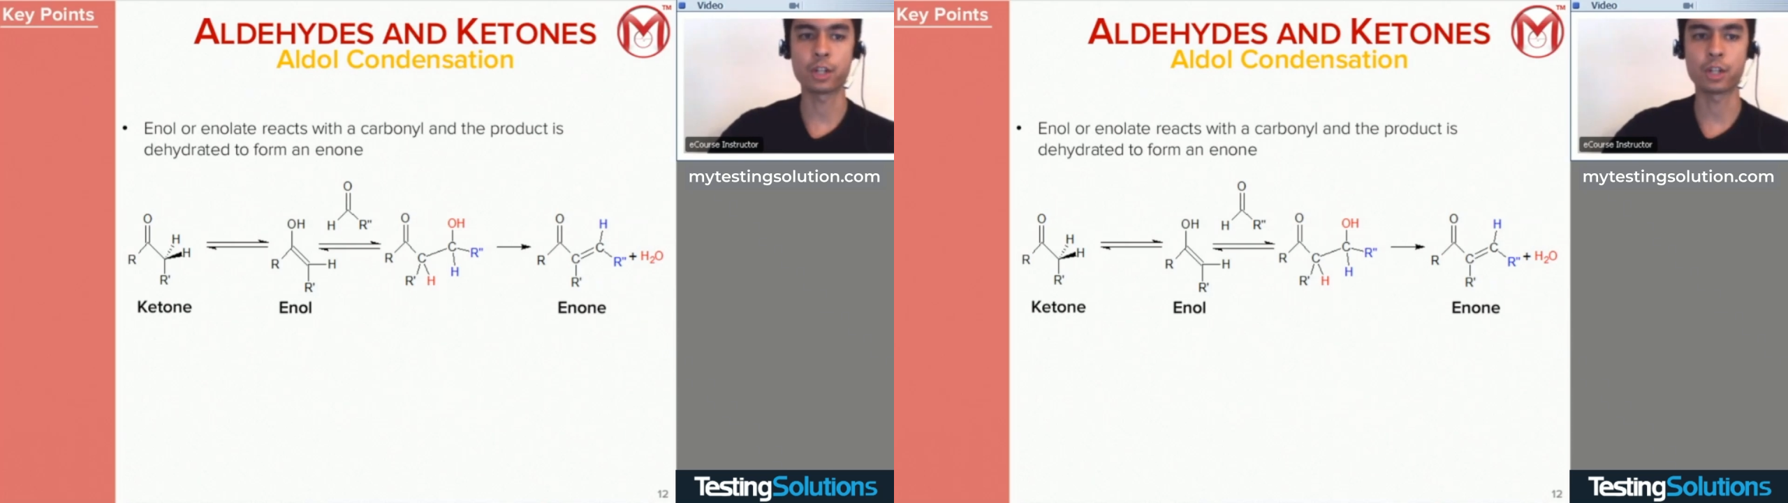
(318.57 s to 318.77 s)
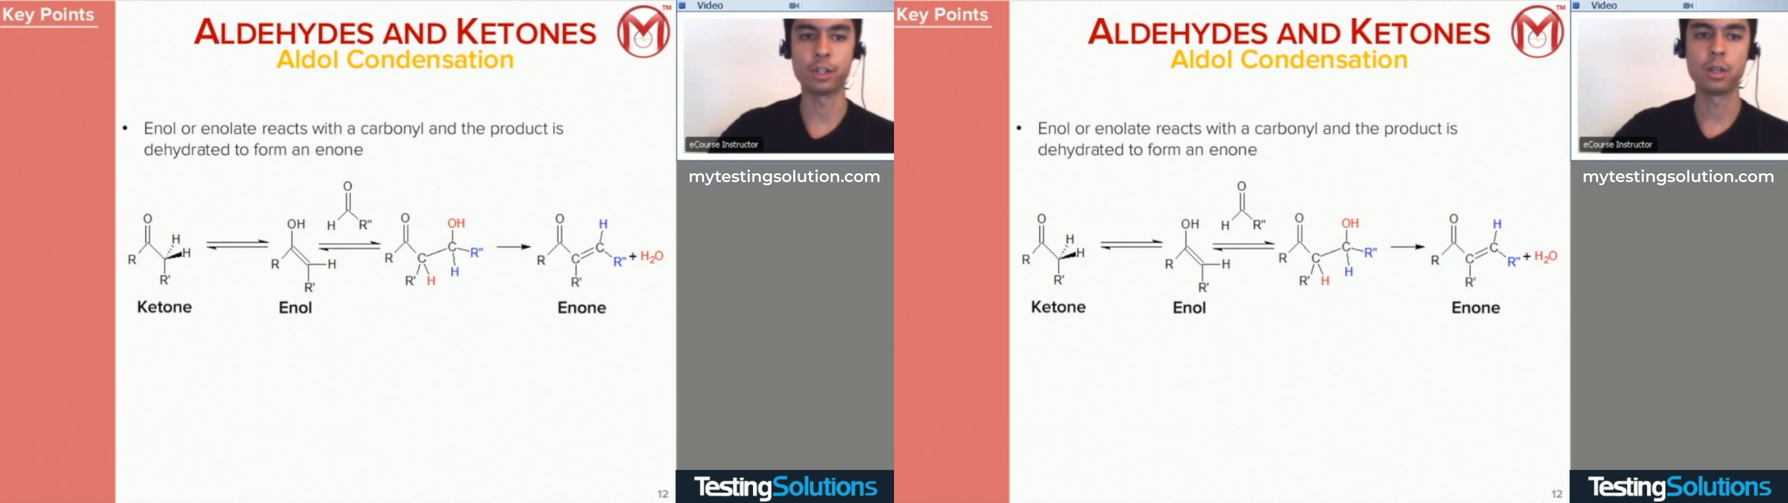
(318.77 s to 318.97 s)

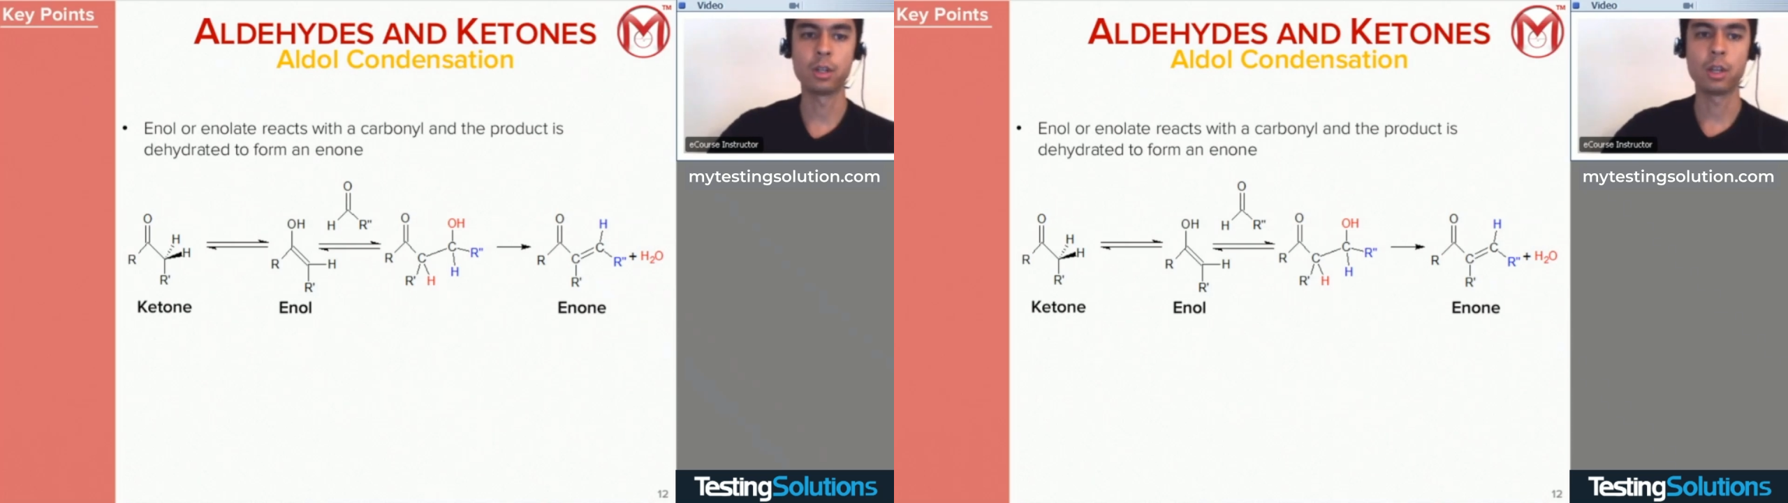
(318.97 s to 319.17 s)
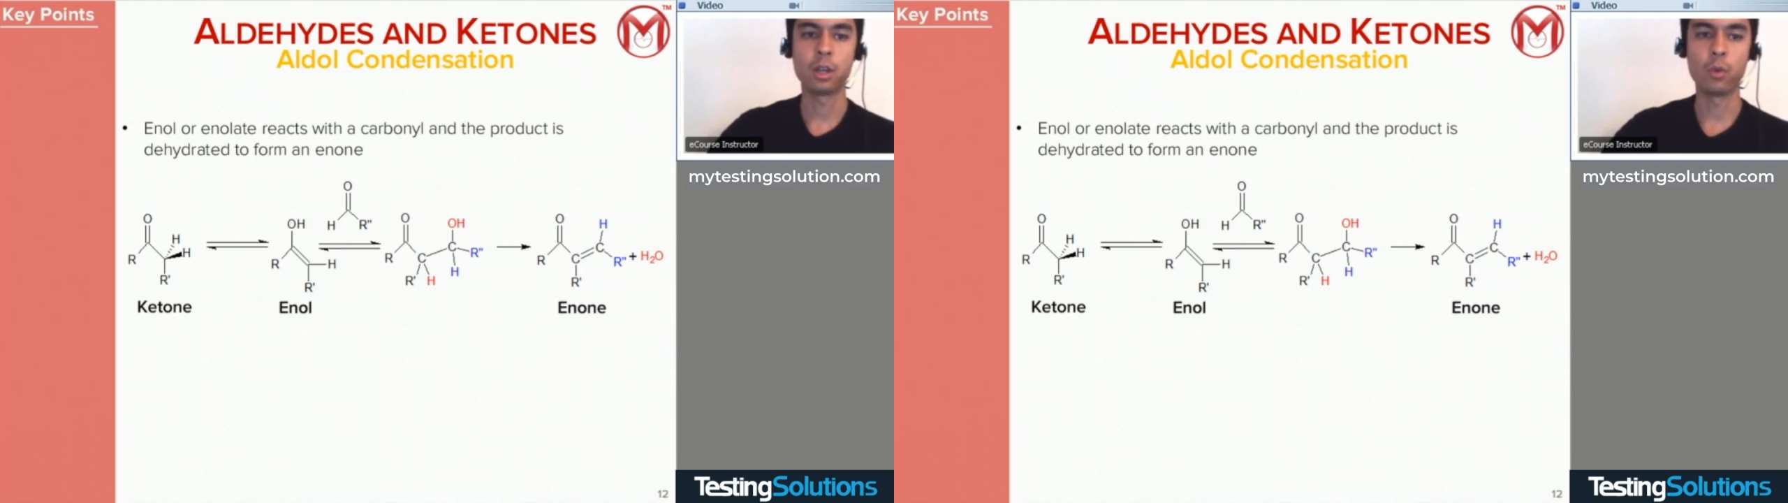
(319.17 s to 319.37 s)
where
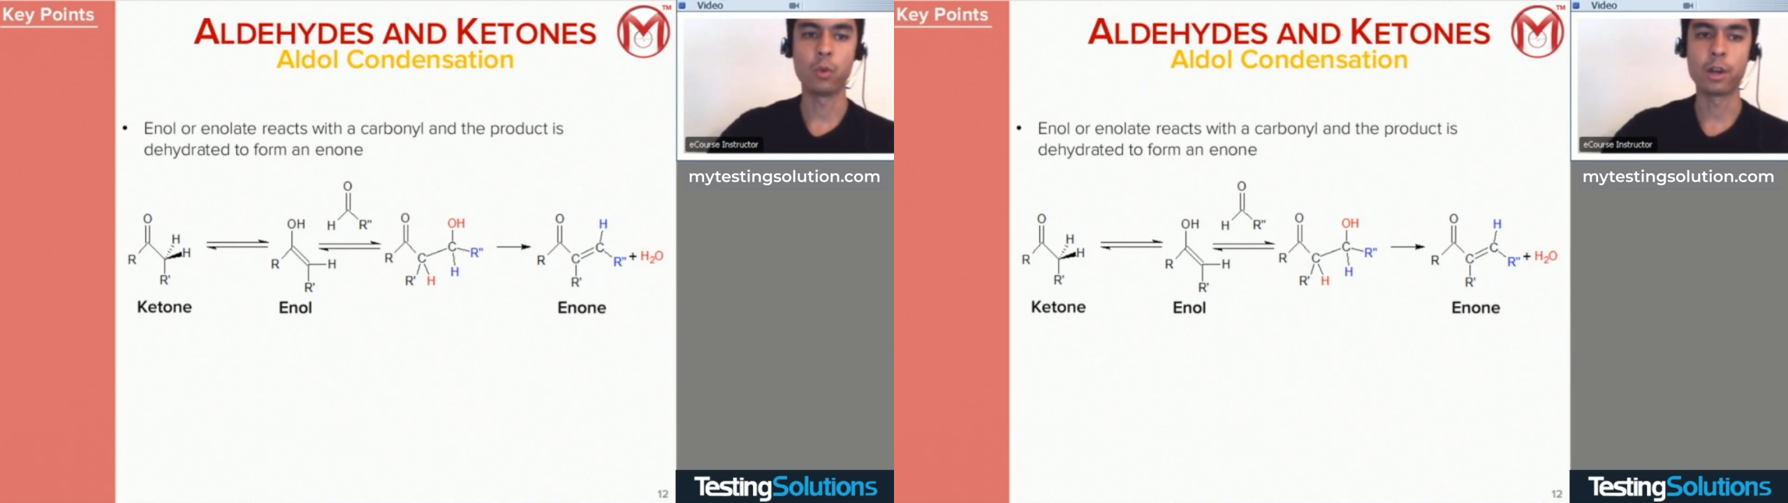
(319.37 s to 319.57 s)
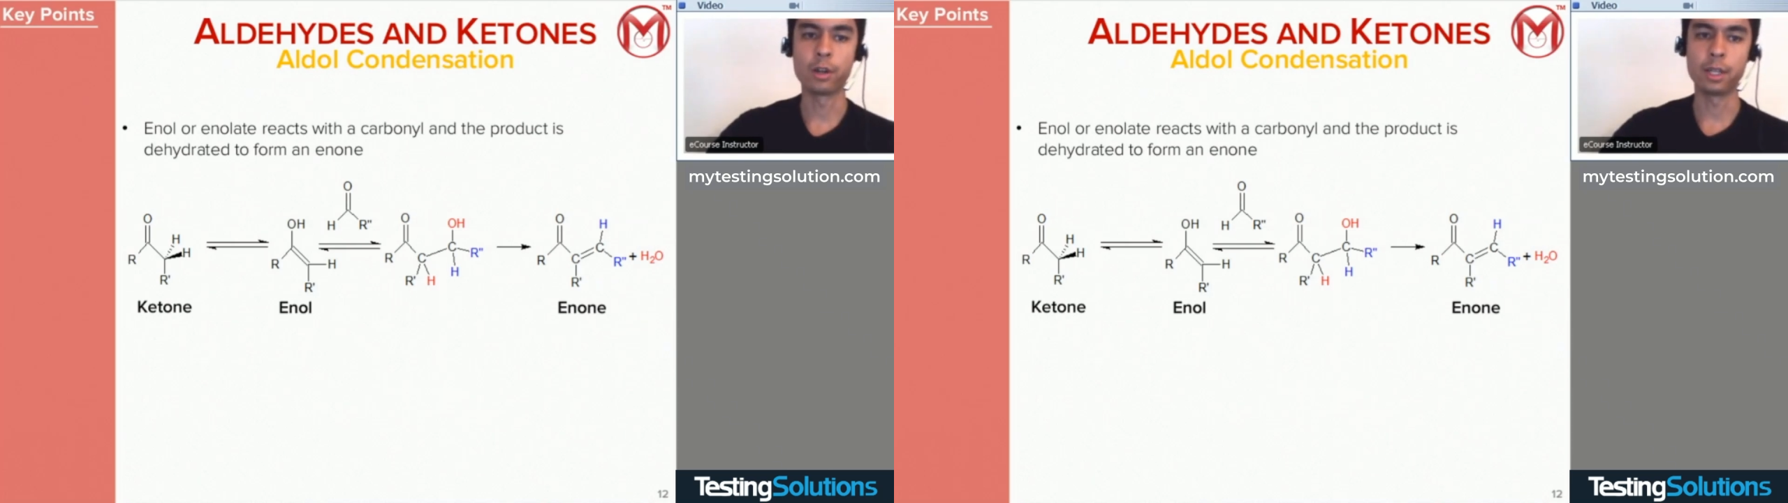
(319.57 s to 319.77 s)
an
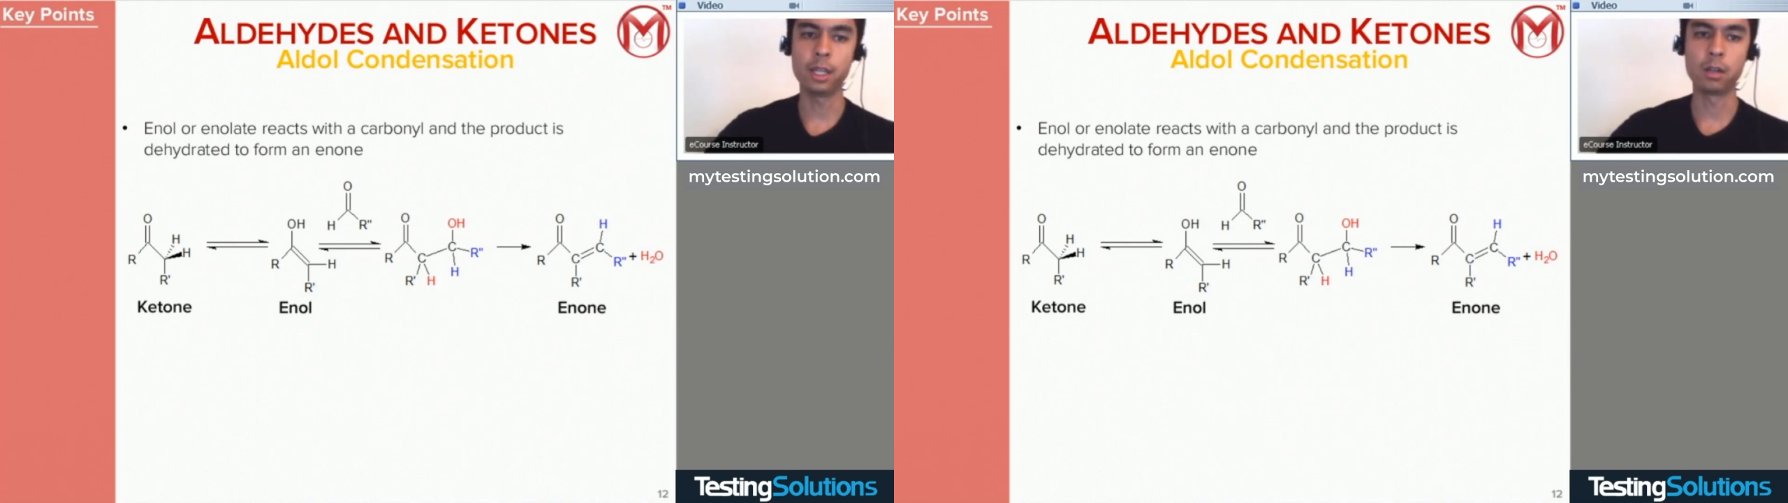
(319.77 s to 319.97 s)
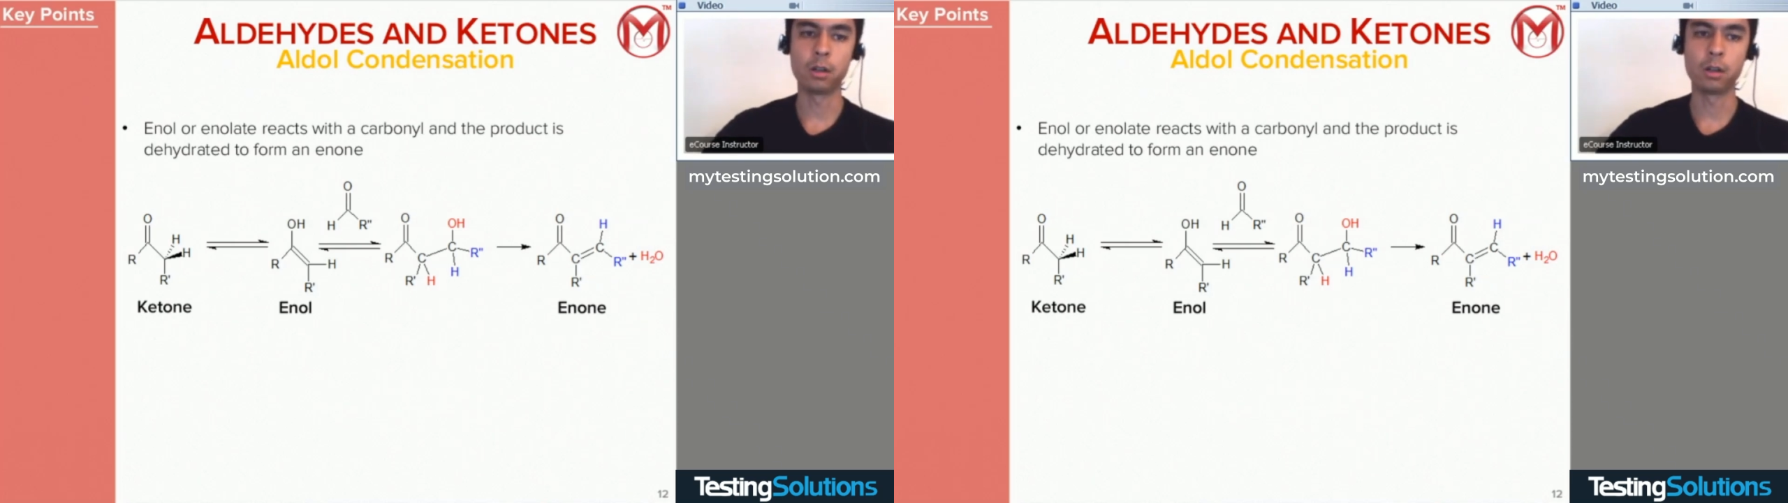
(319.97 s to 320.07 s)
enol